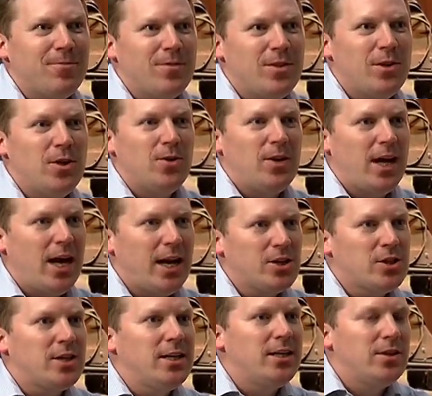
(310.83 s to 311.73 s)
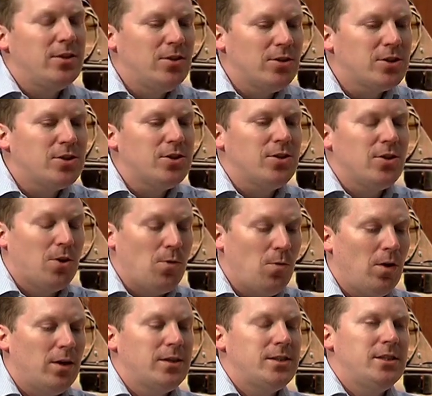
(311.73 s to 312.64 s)
that actually looked at the
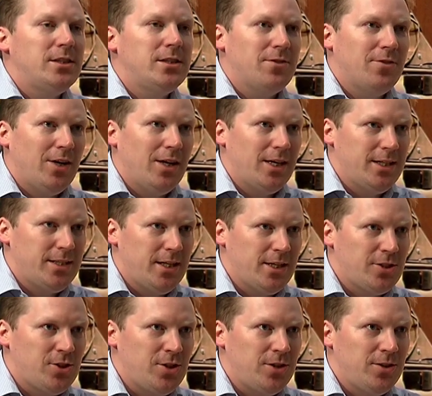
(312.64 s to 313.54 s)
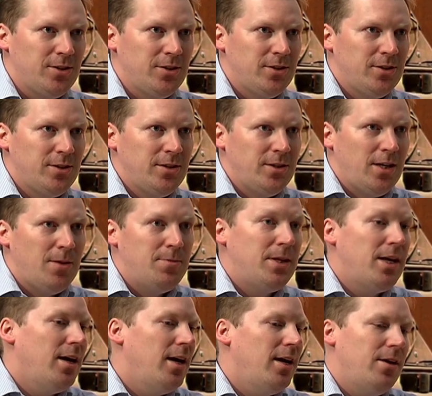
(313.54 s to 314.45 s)
qualities of architecture. I
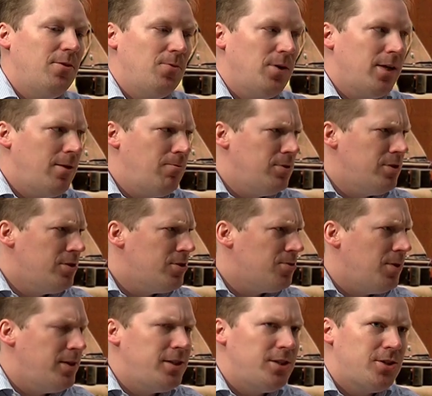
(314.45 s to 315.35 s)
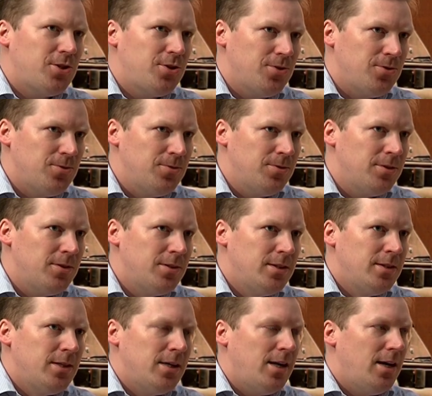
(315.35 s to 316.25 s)
mean, when I was 22,
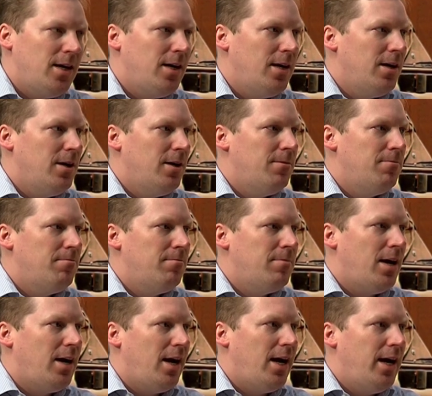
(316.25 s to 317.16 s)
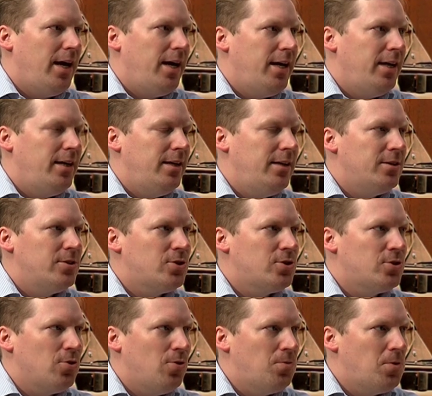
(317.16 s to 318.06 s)
I
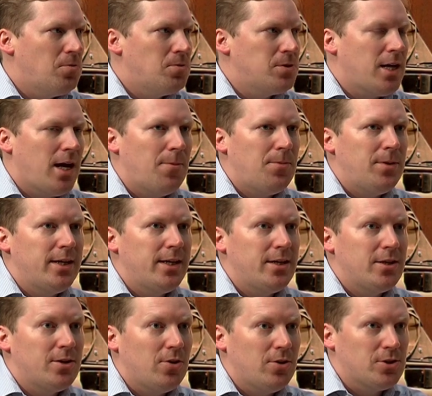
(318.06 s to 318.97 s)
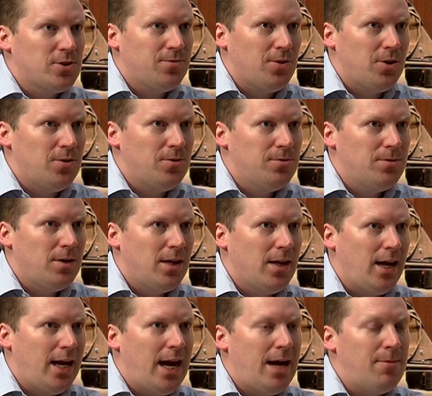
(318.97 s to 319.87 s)
saw what was happening in Kosovo.
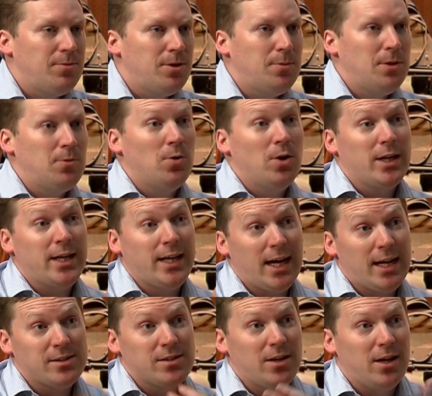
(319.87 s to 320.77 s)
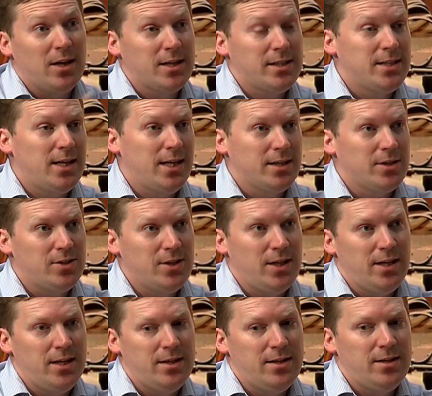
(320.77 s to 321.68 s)
I happened to be working as an architect
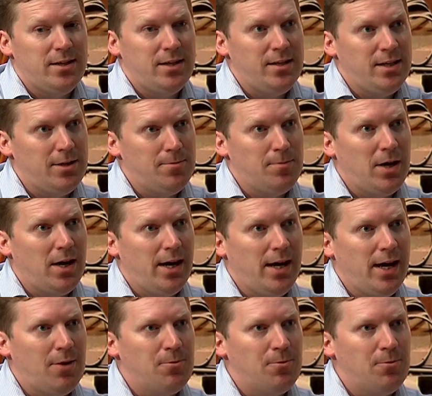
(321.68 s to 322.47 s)
in nearby.